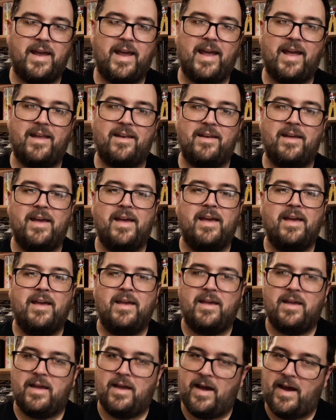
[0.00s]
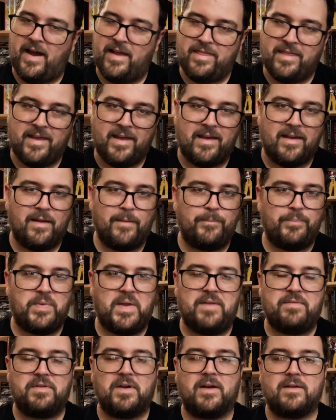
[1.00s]
And I think
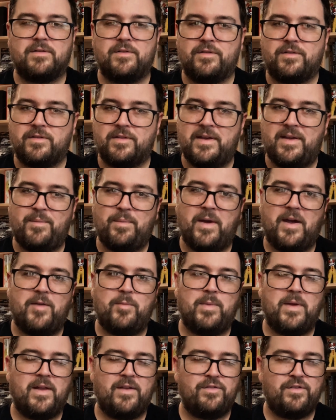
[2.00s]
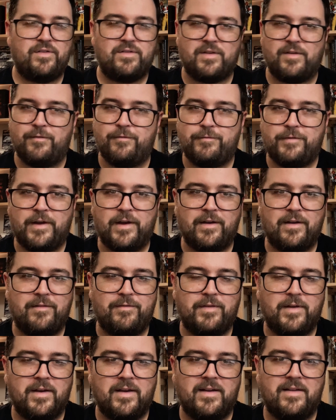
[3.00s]
if Doctor Sleep had been just a very,
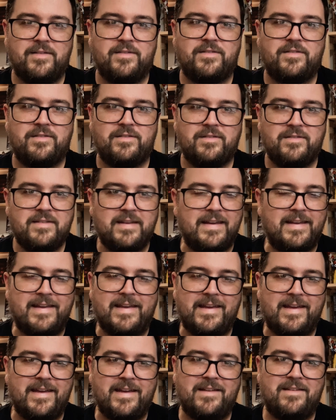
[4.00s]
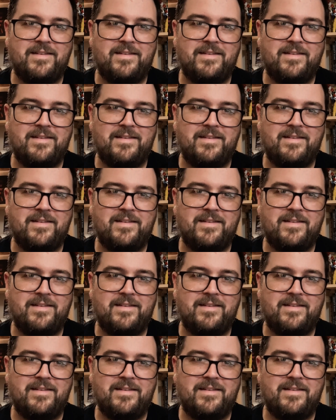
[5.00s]
very stinky,